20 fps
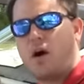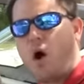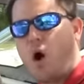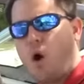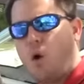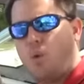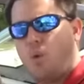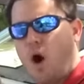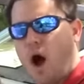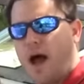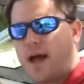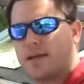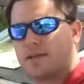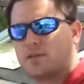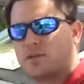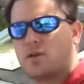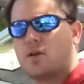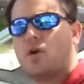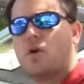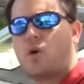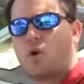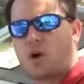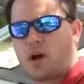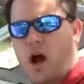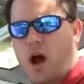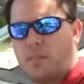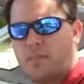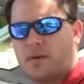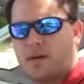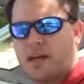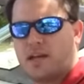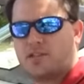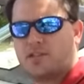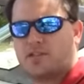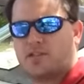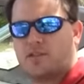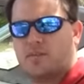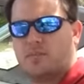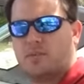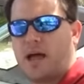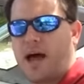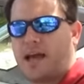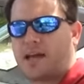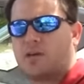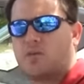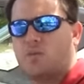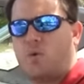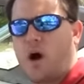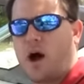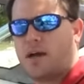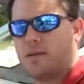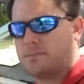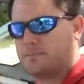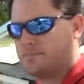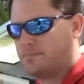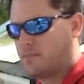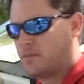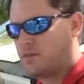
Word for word: all white, or a combination of black and white.